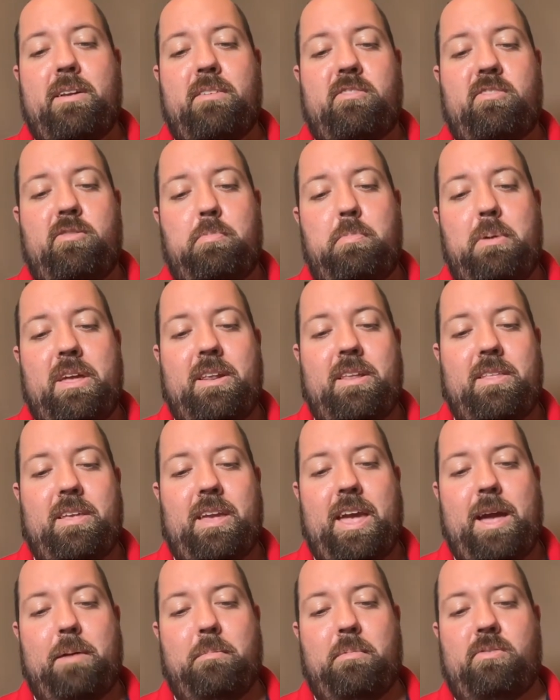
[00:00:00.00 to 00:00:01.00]
of spin in the
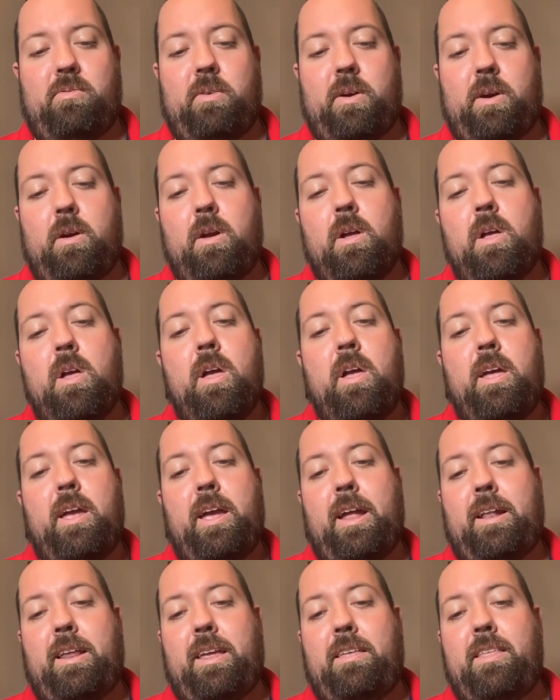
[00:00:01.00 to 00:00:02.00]
atmosphere.
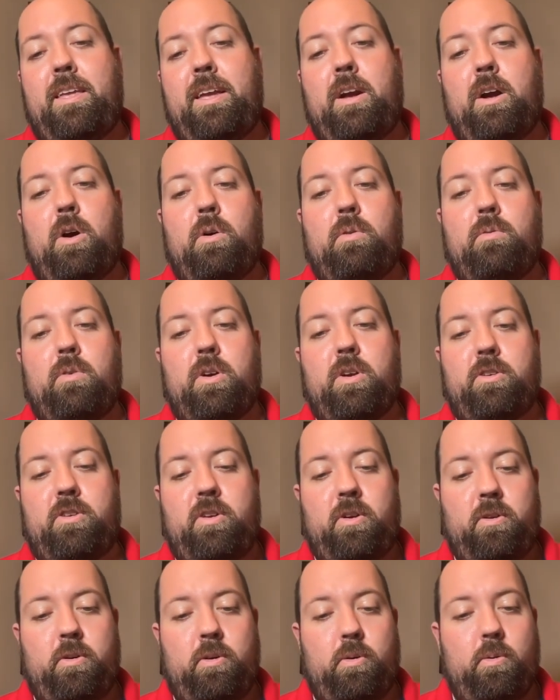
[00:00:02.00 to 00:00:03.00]
Anything over a
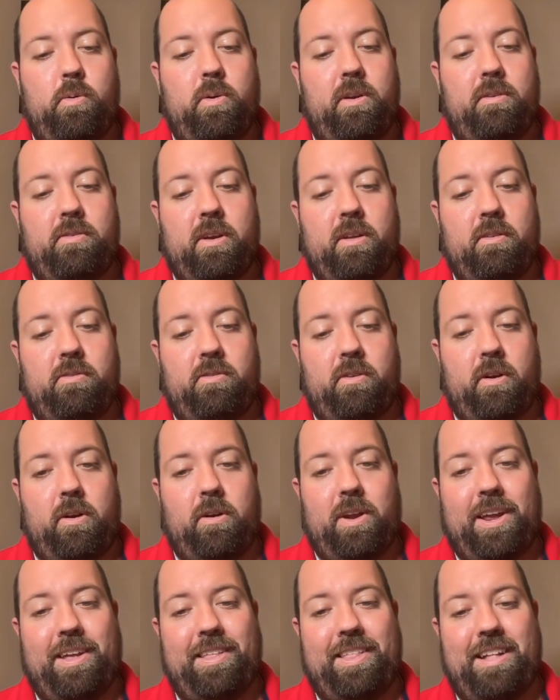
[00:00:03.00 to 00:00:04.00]
2 is
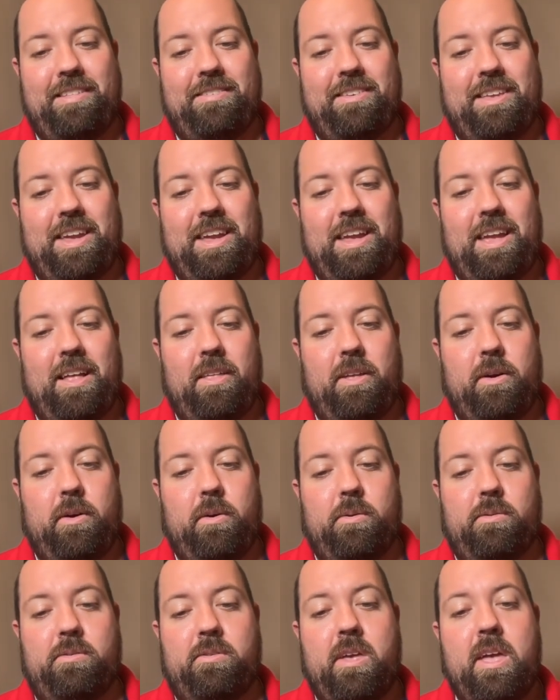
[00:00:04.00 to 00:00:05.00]
concerning. That's the
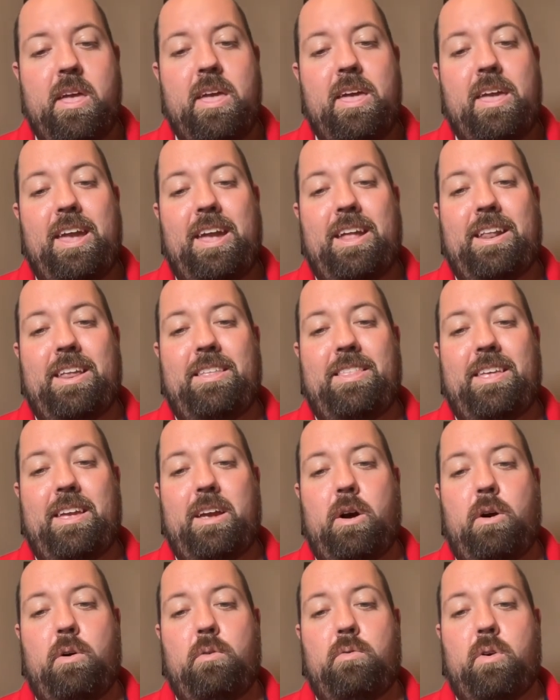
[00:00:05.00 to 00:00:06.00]
yellows. Anything
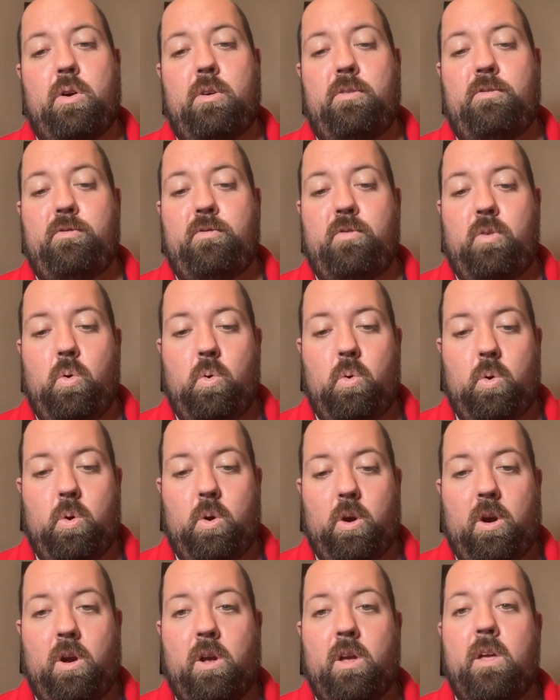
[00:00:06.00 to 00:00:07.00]
over a
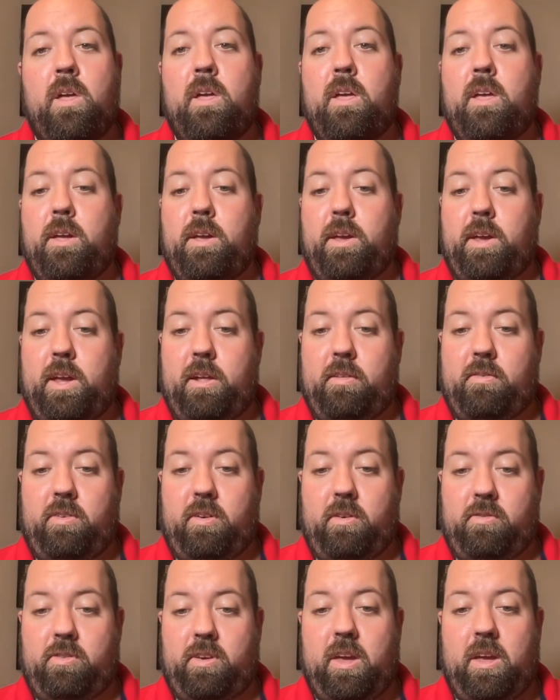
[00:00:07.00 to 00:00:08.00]
4 gets your
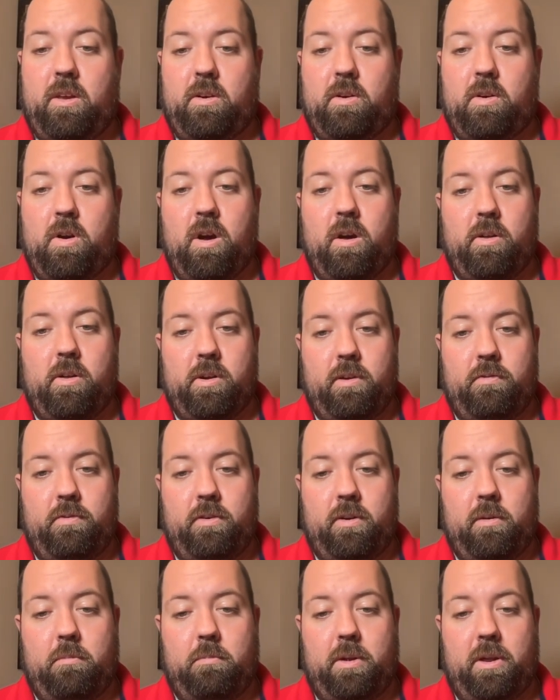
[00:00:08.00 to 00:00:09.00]
skin crawling if
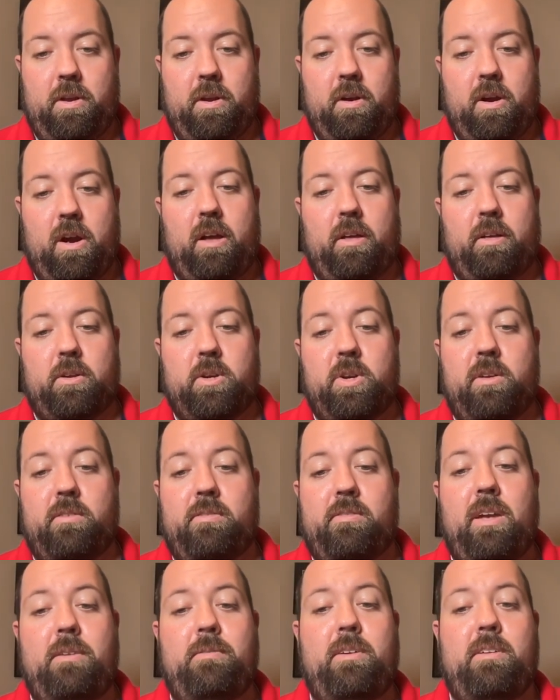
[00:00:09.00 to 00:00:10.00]
you're a
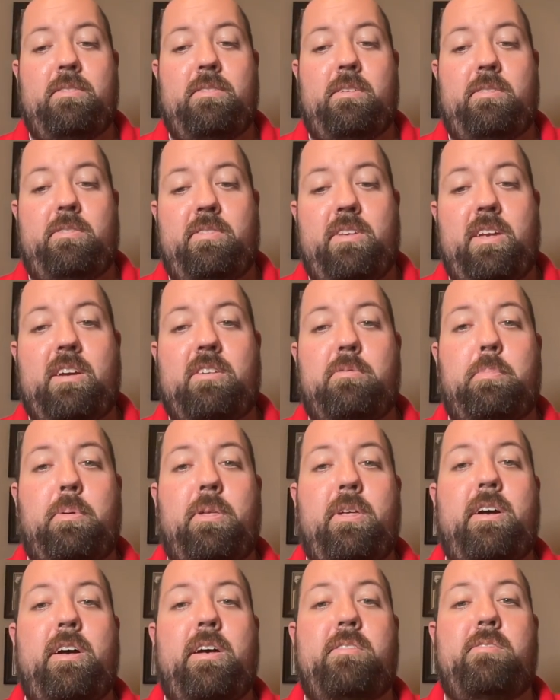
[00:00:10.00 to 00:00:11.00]
meteorologist. If it's a 6
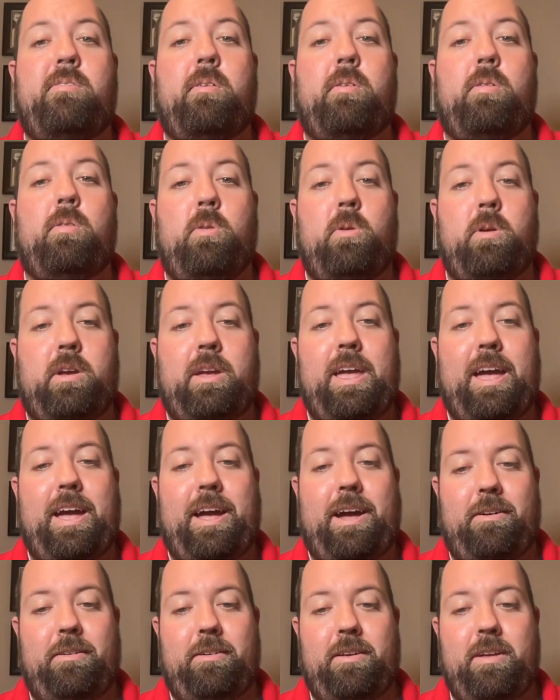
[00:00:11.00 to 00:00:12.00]
plus, look
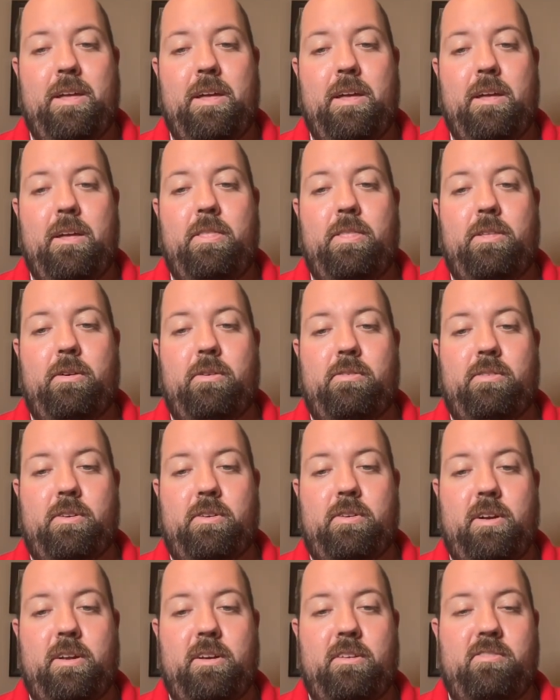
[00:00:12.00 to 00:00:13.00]
out. There's a
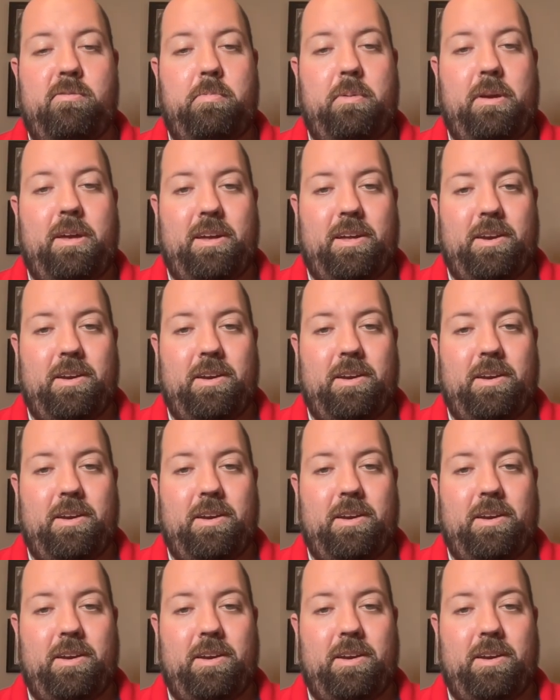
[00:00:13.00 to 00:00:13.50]
ton of spin.